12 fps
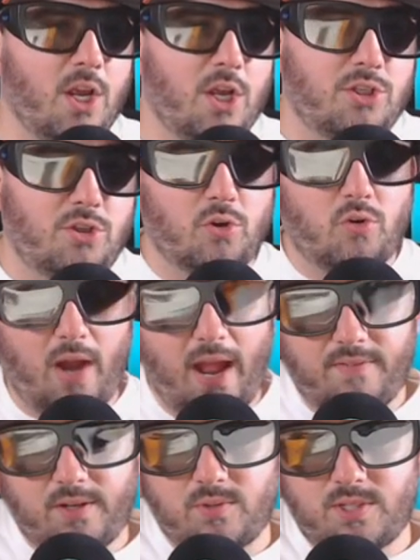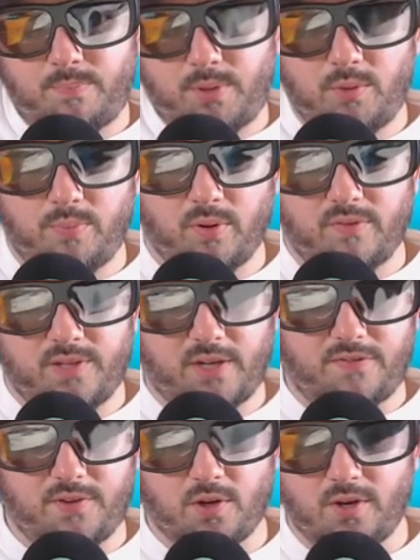So Gravik was a pupil of Nick
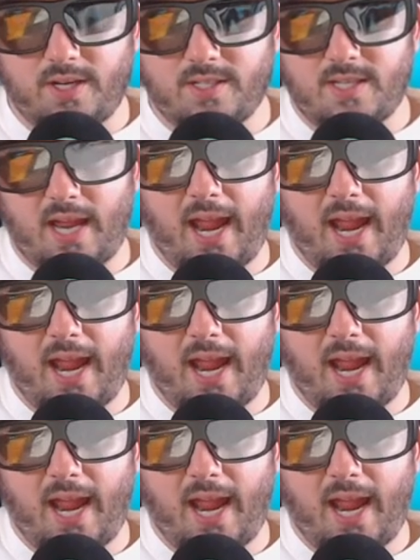Fury's